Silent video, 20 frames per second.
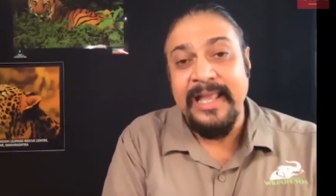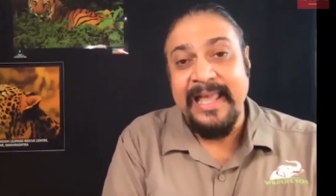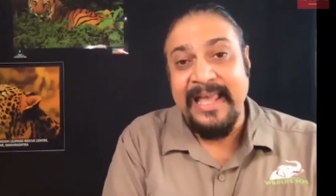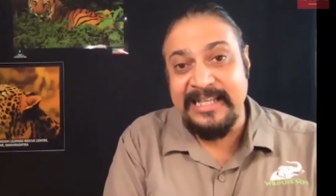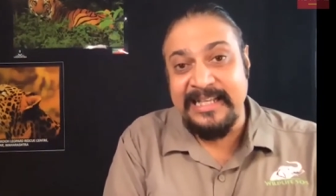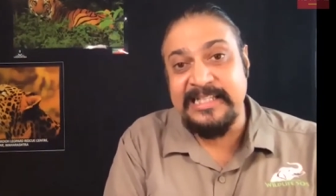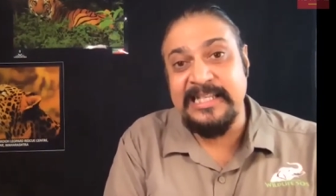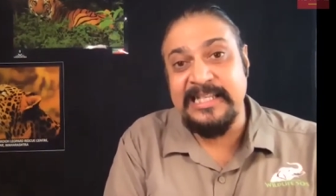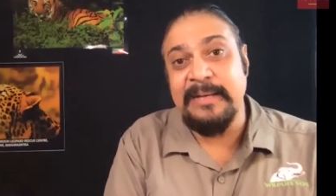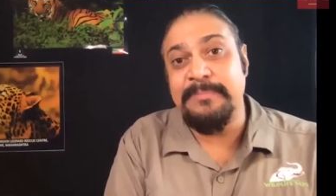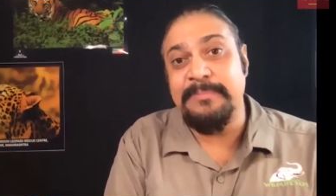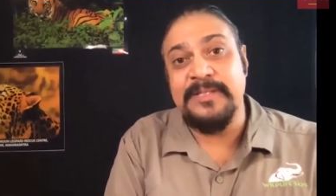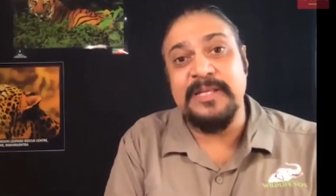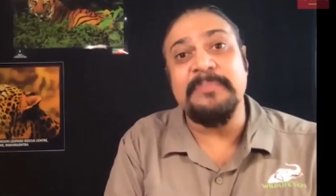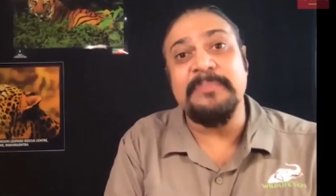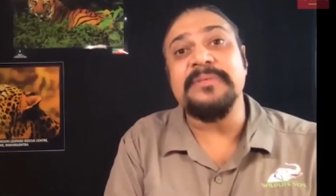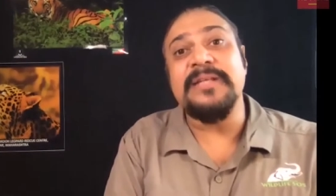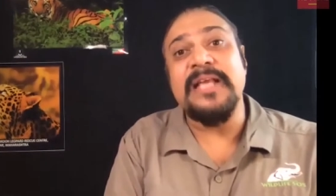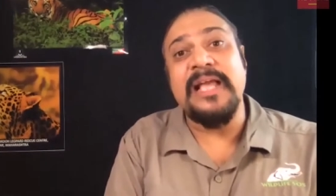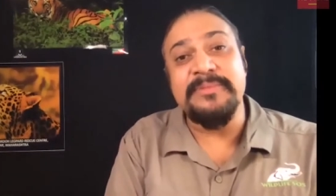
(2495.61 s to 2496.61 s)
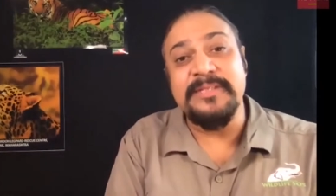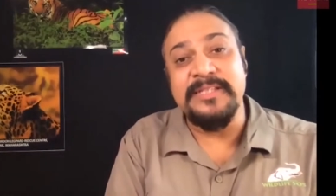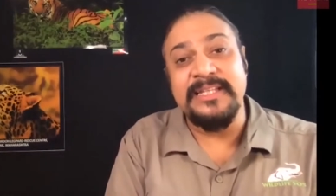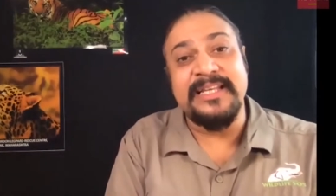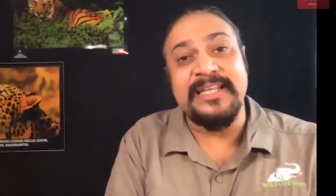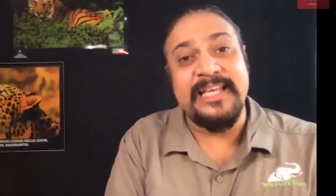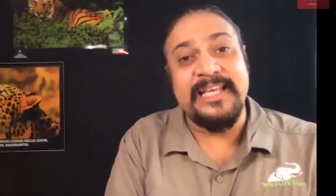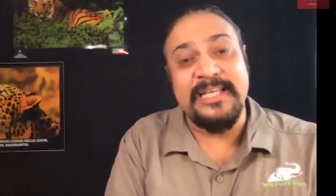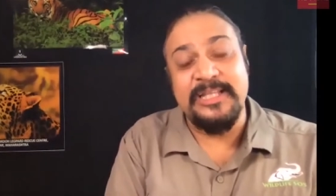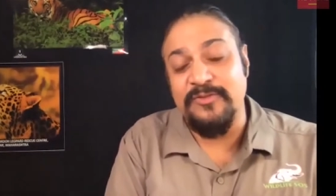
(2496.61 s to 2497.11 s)
except sometimes in
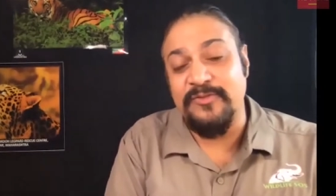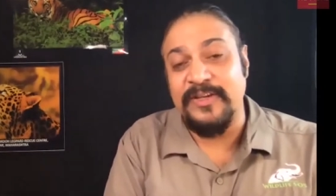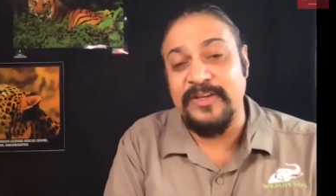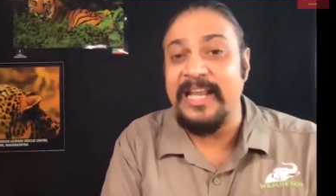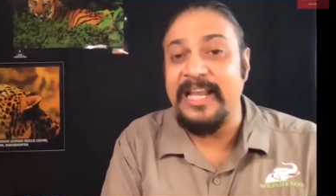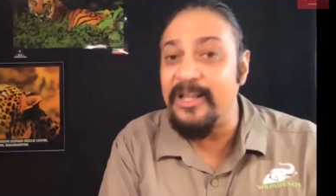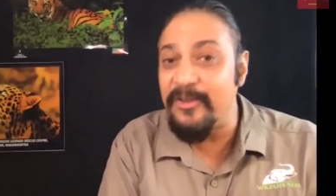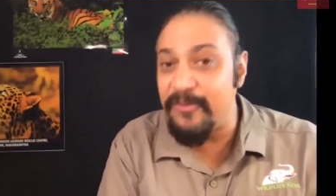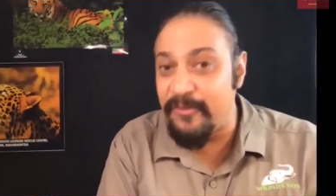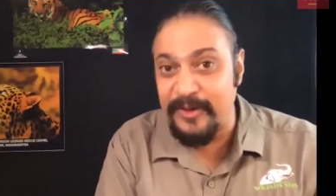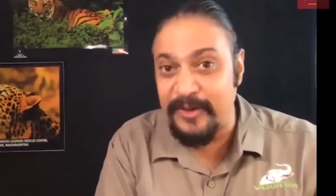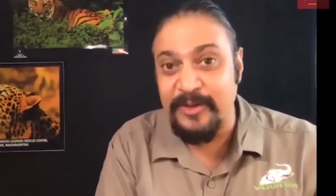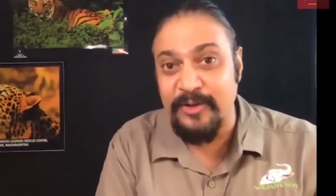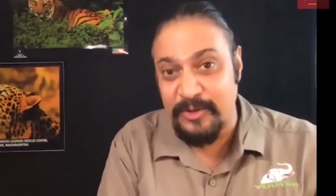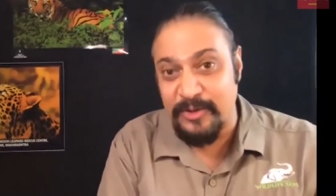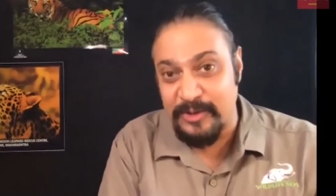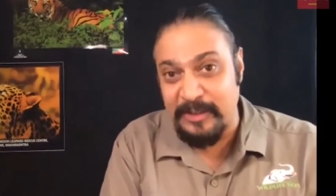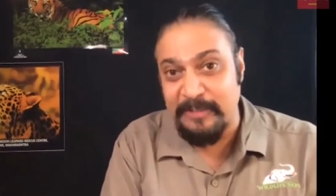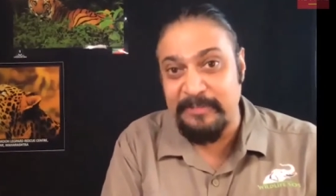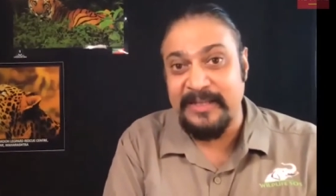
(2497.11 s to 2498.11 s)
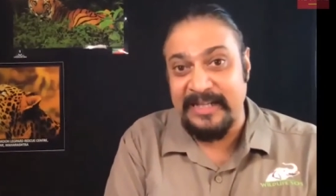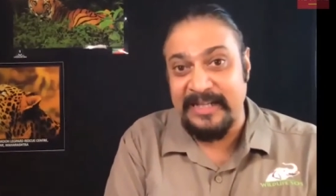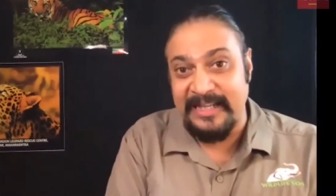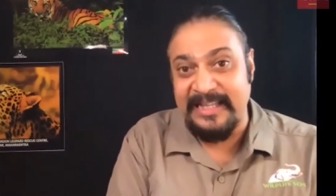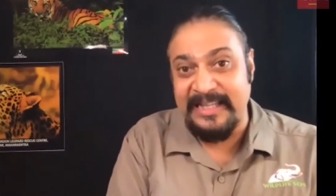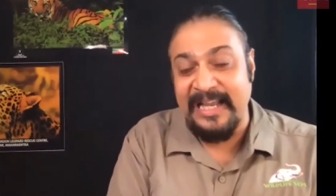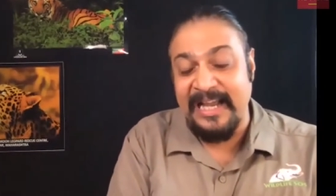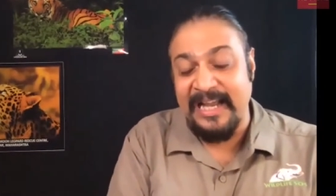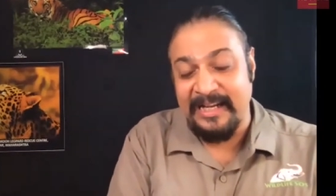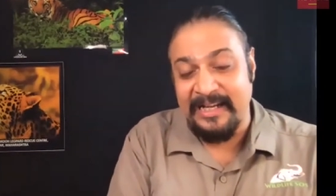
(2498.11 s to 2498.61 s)
the case of an elephant or something
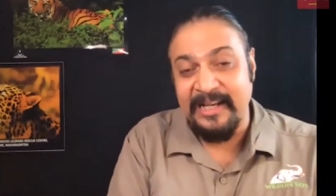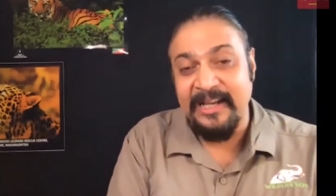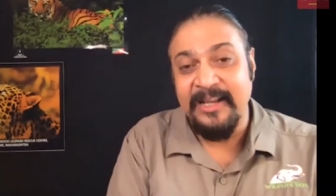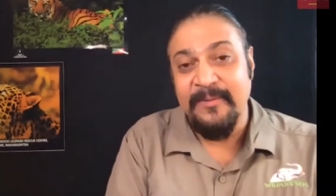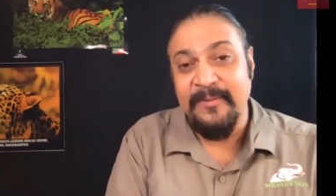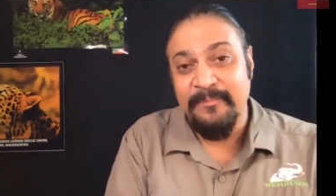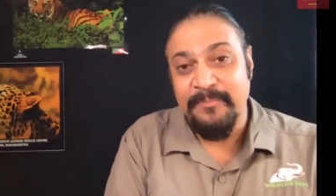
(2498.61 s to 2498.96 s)
like that,